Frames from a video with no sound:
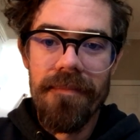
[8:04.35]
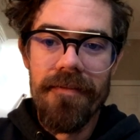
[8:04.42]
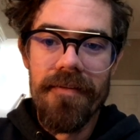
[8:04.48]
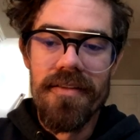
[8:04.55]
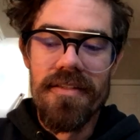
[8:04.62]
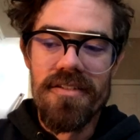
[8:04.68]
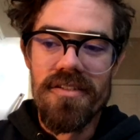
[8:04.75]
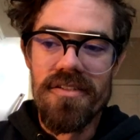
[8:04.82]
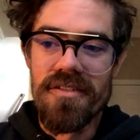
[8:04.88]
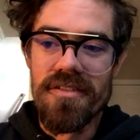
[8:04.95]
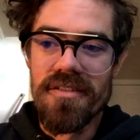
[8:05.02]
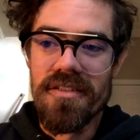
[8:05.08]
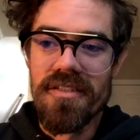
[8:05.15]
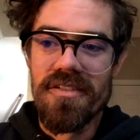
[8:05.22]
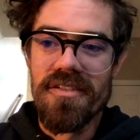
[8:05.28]
these
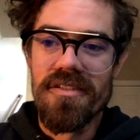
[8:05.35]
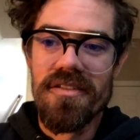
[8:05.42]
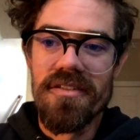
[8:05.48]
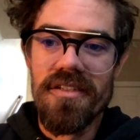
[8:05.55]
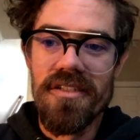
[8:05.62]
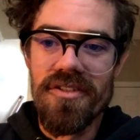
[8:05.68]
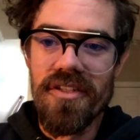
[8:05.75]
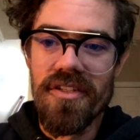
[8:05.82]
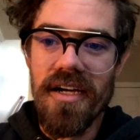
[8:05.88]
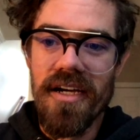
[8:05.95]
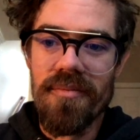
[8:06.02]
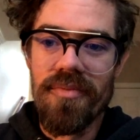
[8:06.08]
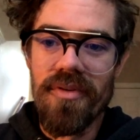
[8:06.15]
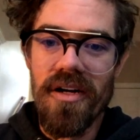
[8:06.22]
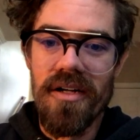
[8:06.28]
are the
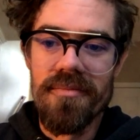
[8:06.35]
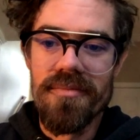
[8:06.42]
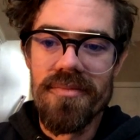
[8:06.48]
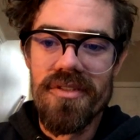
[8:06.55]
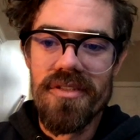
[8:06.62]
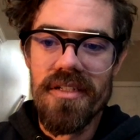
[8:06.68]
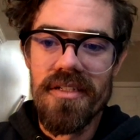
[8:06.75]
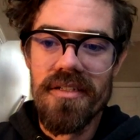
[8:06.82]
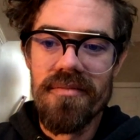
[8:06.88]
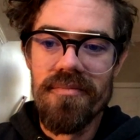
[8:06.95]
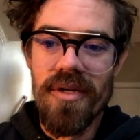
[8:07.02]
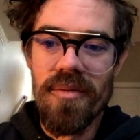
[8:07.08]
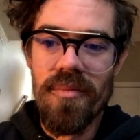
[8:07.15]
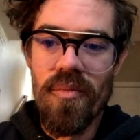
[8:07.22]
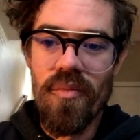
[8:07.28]
kind of problems that
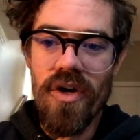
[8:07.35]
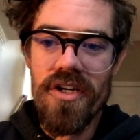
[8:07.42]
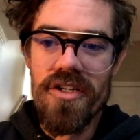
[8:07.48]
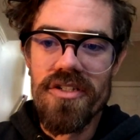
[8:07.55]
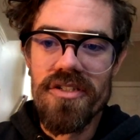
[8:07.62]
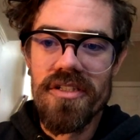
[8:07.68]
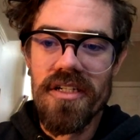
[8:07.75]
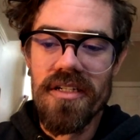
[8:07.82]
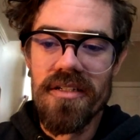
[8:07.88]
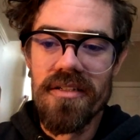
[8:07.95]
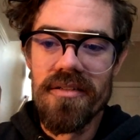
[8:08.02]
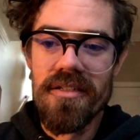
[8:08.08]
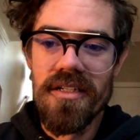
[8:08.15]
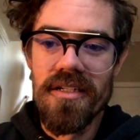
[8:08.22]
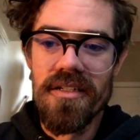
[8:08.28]
minimum wages
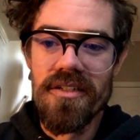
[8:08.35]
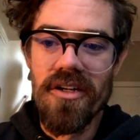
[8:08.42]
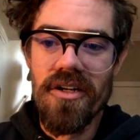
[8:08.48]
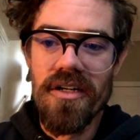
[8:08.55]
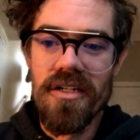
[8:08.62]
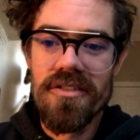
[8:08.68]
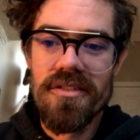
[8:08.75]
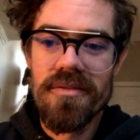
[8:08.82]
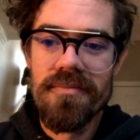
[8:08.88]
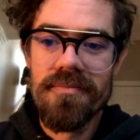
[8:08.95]
can cause.